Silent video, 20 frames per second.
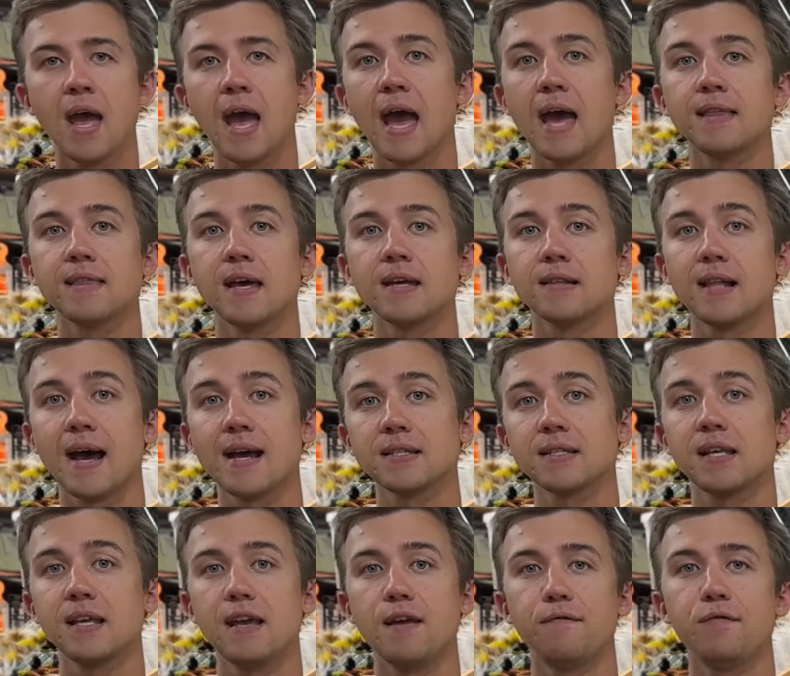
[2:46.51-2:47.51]
And then
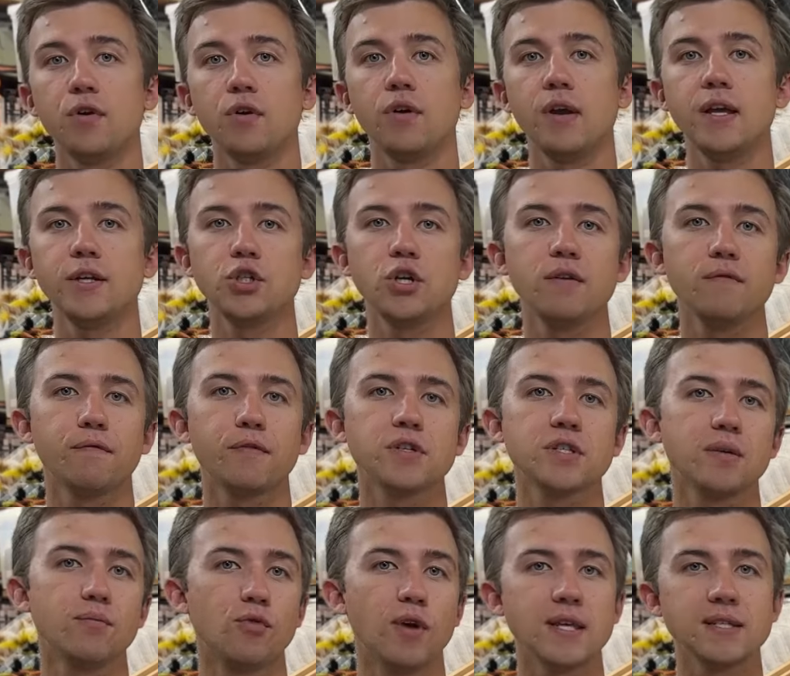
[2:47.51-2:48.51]
lastly, if you're itching for
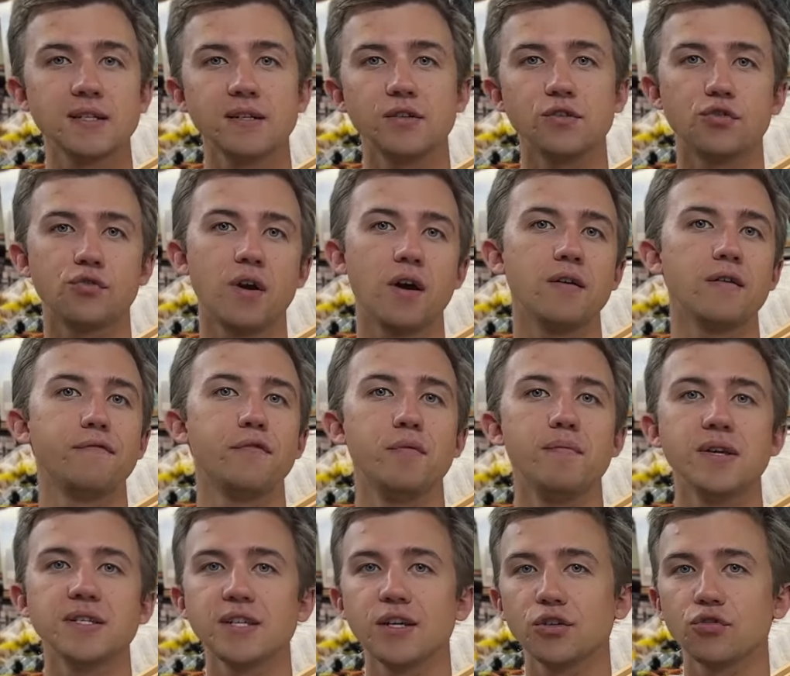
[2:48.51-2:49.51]
some resident trout, if you're
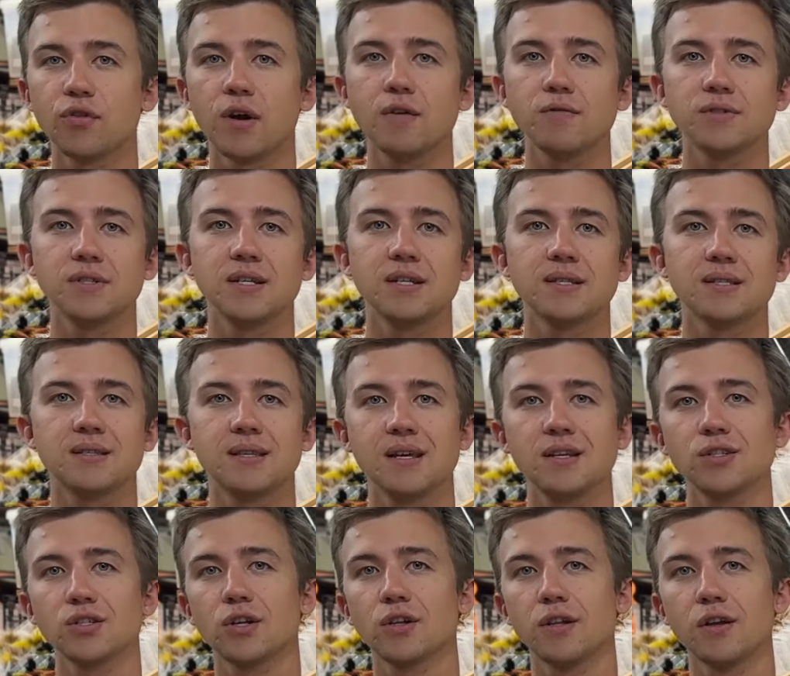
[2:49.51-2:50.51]
missing trout since
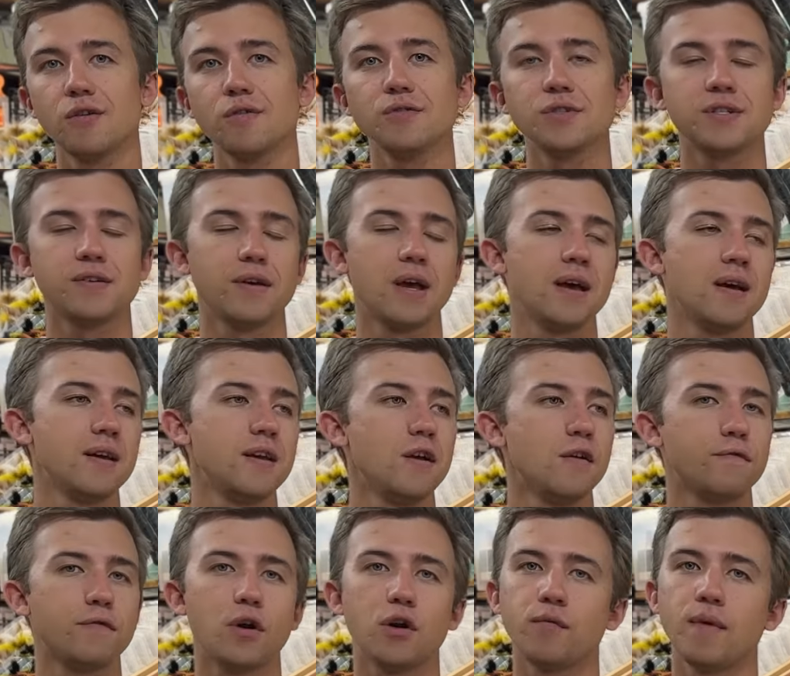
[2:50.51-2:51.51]
things closed uh,
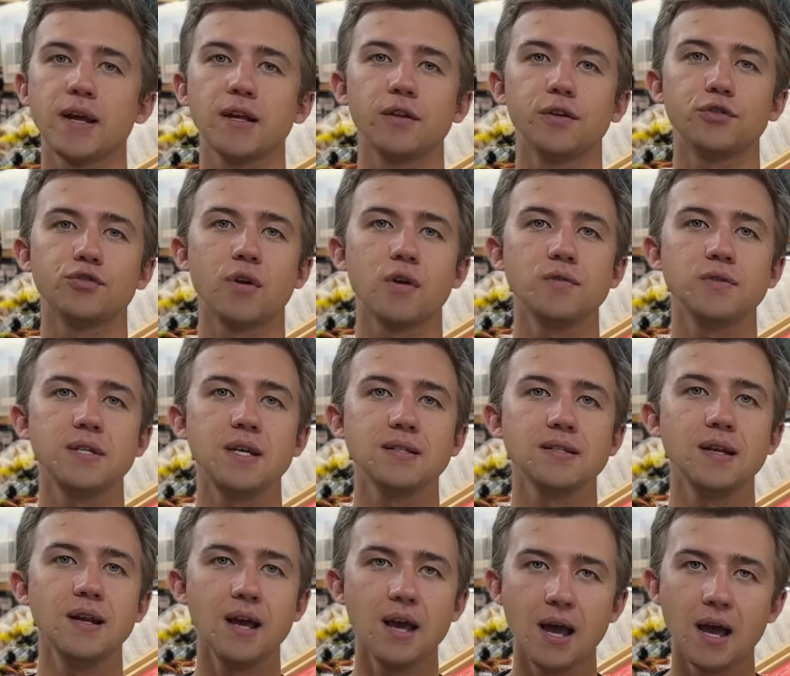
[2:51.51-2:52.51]
here for our regular trout
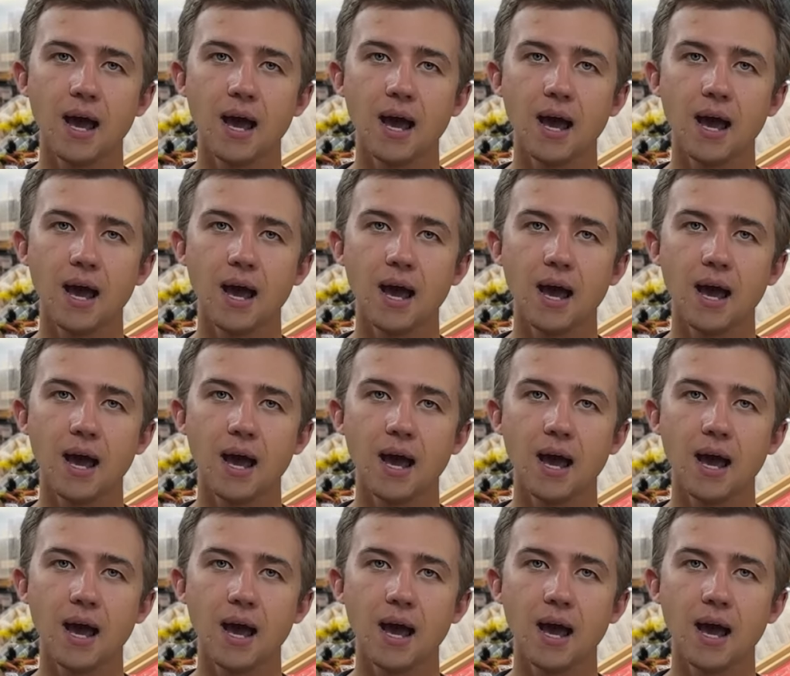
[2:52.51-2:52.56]
season,